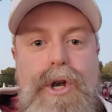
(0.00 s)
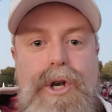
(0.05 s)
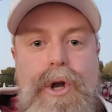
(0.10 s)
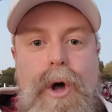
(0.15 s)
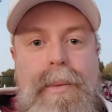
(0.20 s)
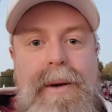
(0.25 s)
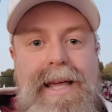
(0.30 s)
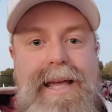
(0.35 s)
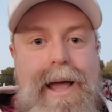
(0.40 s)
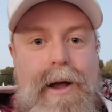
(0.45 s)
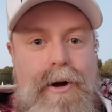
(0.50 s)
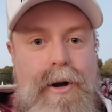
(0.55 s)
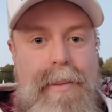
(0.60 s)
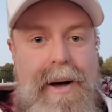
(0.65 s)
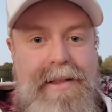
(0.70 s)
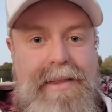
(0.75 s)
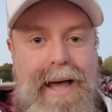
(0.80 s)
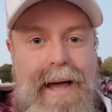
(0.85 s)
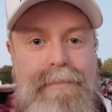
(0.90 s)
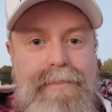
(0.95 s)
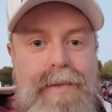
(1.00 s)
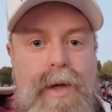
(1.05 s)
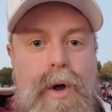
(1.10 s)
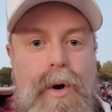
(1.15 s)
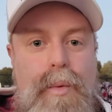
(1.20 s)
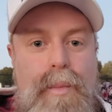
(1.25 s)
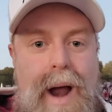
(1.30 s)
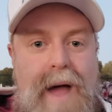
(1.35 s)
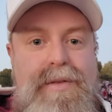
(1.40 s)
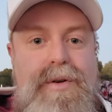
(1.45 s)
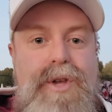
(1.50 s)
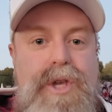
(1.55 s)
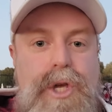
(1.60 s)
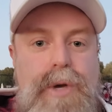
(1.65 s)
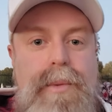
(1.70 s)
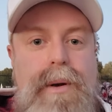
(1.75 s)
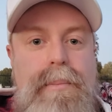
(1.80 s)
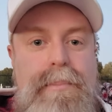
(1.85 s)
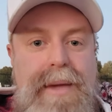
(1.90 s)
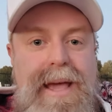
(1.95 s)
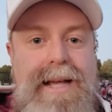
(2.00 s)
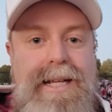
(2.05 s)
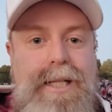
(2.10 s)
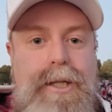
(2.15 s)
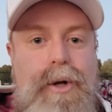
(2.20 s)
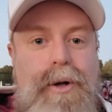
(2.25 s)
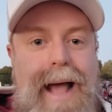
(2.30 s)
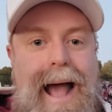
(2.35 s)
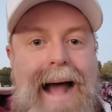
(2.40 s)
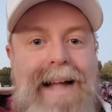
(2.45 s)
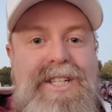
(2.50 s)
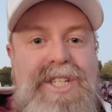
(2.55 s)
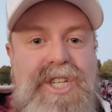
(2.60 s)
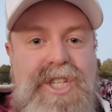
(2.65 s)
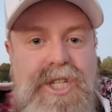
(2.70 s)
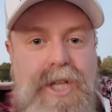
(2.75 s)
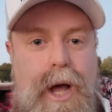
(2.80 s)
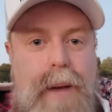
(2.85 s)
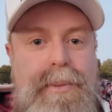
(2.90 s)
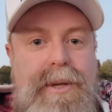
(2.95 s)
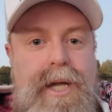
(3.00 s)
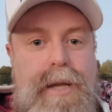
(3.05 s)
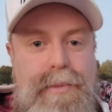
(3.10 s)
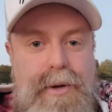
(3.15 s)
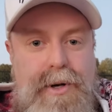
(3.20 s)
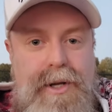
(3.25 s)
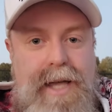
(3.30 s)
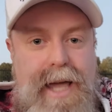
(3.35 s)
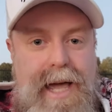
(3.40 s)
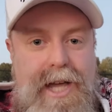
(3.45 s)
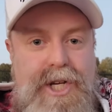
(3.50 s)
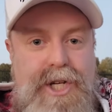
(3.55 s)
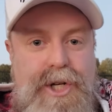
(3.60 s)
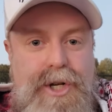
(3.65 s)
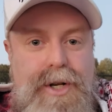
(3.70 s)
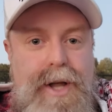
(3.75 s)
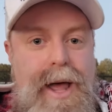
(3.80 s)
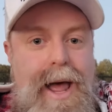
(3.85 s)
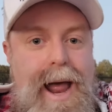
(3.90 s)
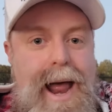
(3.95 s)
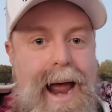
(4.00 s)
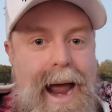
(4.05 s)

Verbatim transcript: Nobody cared about that. Rather, human beings look at subcommunication